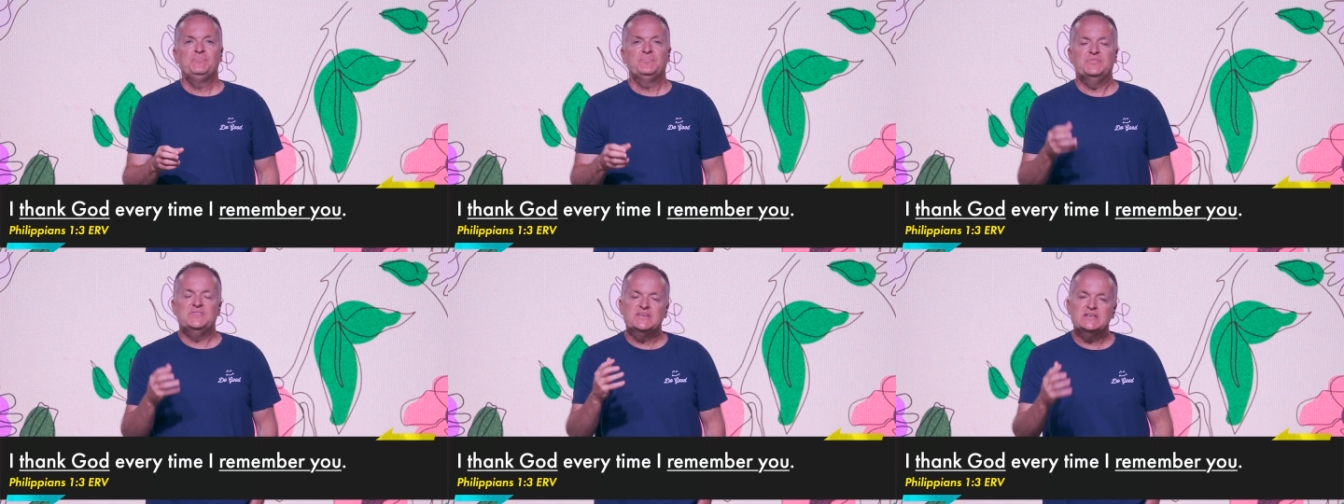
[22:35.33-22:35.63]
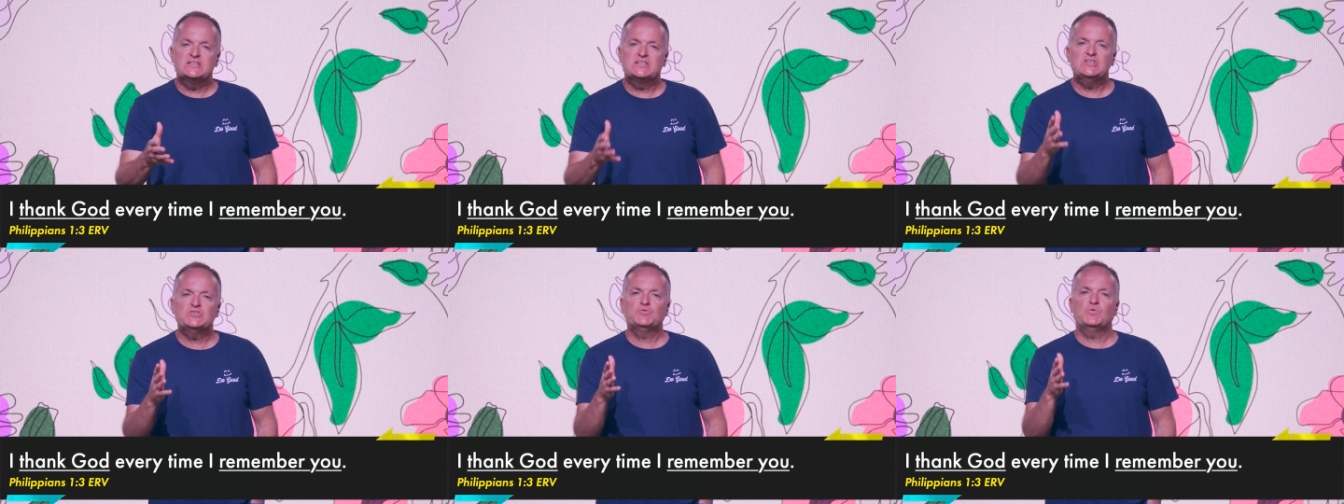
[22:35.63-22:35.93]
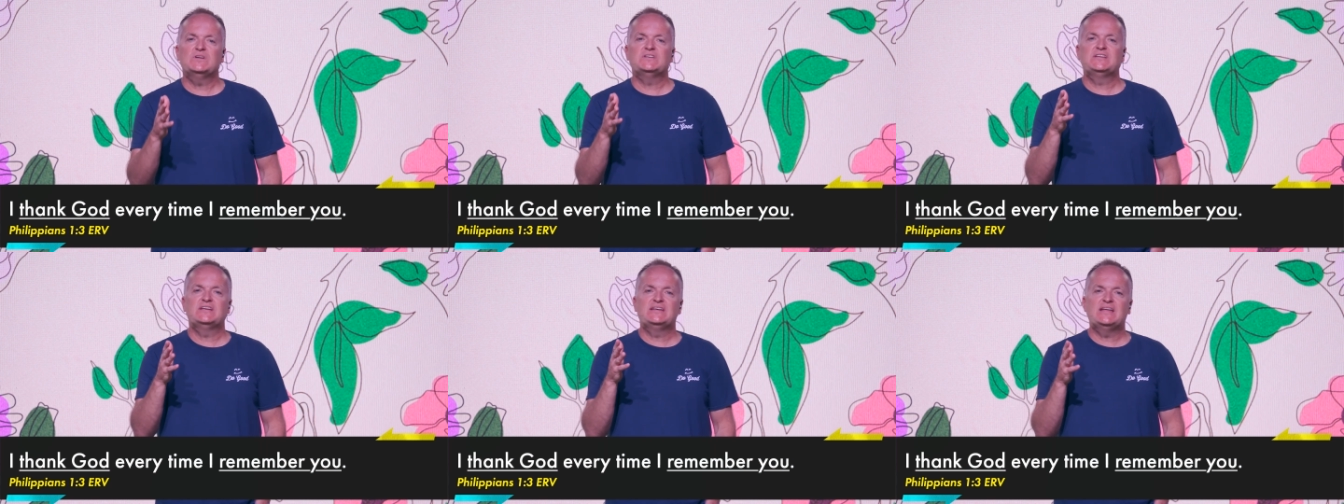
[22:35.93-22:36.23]
This is
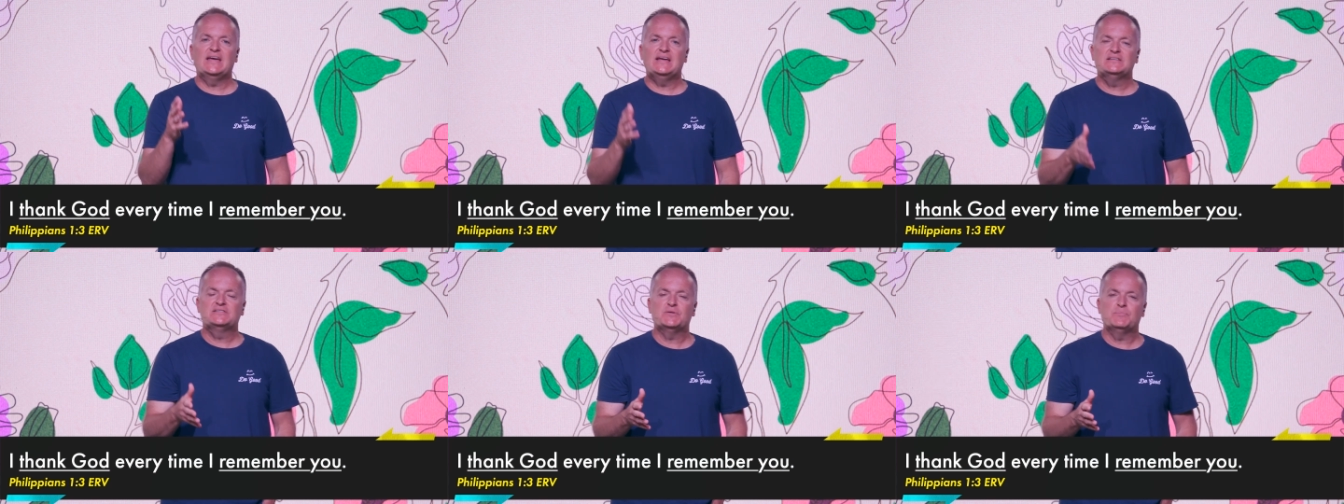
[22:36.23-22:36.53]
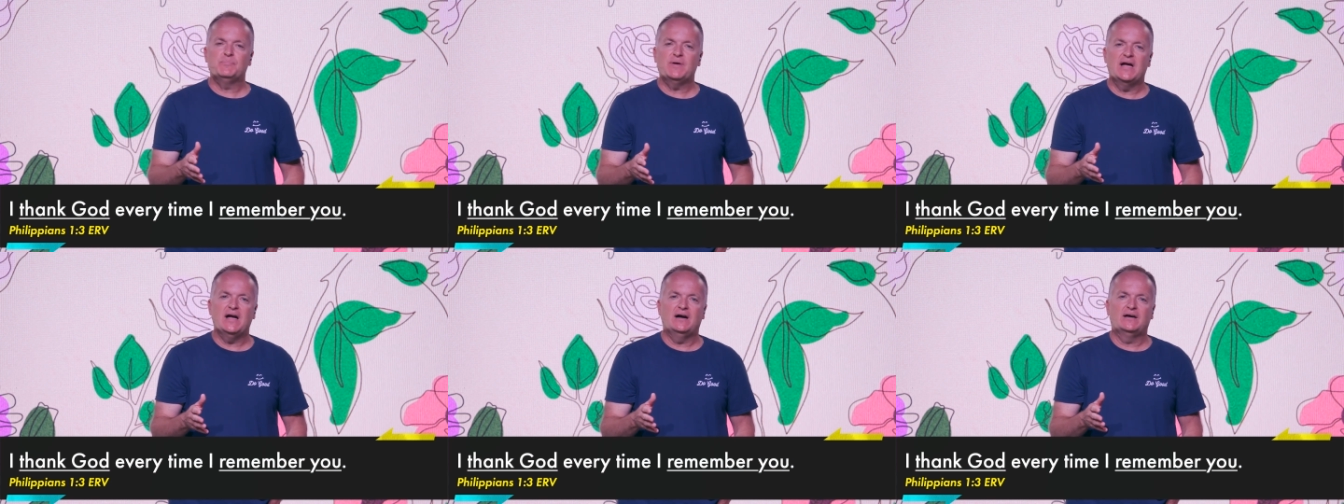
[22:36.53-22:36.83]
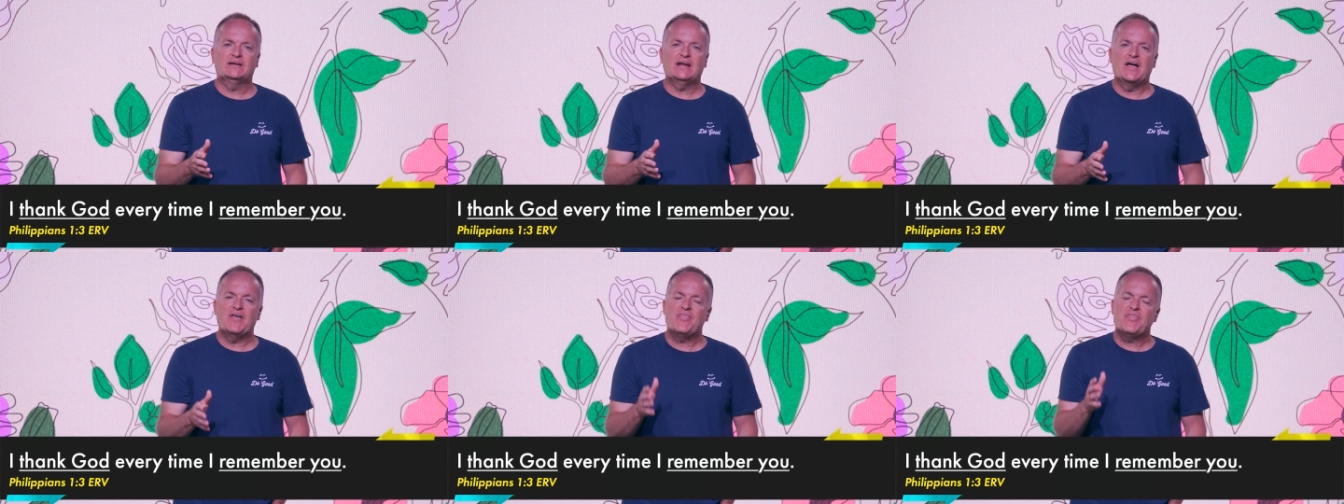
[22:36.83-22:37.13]
what today is
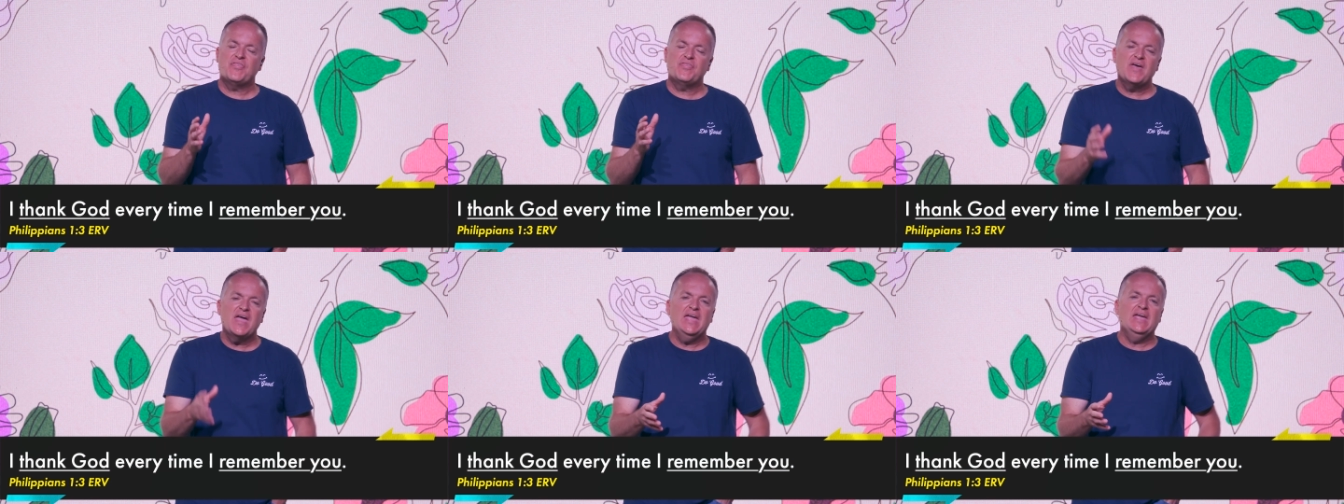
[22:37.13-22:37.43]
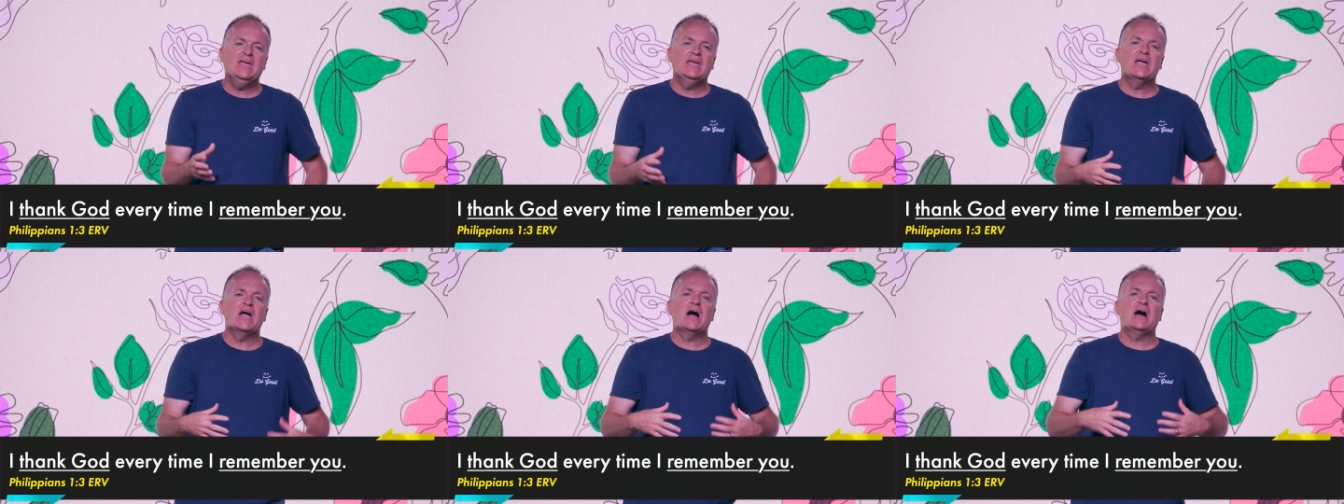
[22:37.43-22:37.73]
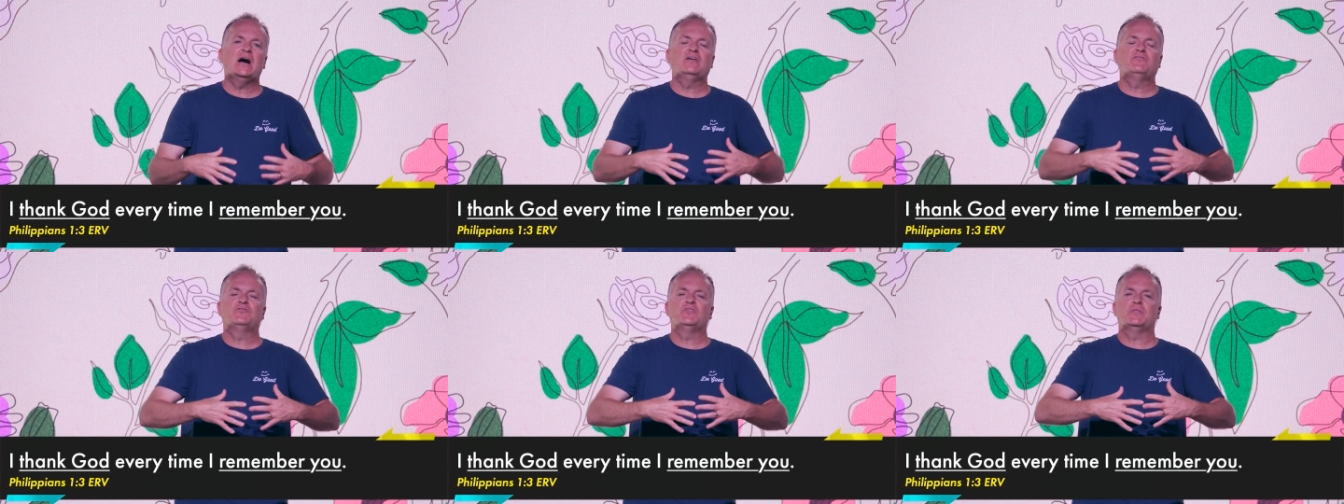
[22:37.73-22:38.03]
about. I thank
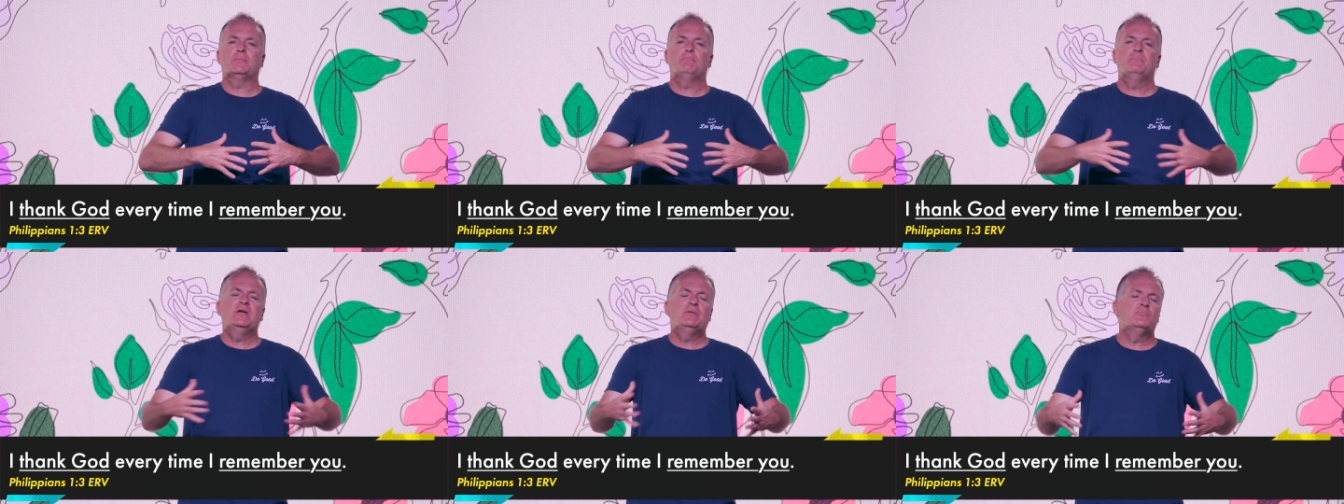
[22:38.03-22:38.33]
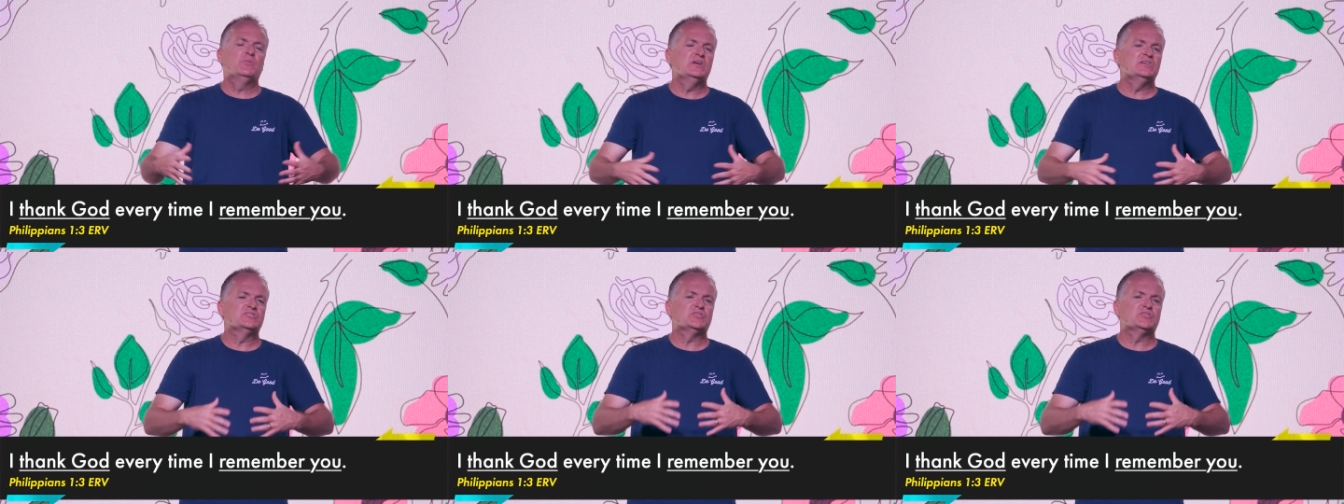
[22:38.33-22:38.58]
God for the memories,